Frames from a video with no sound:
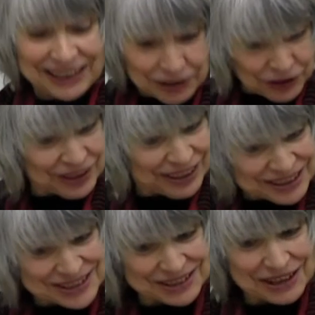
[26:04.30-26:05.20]
given
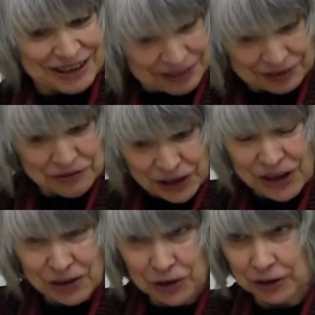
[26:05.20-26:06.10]
his uh,
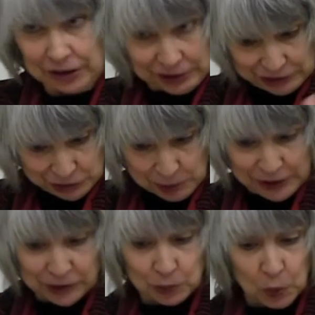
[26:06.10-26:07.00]
very early
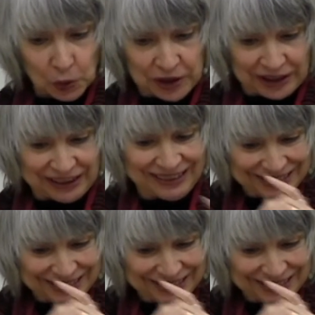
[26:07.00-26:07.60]
1920s warning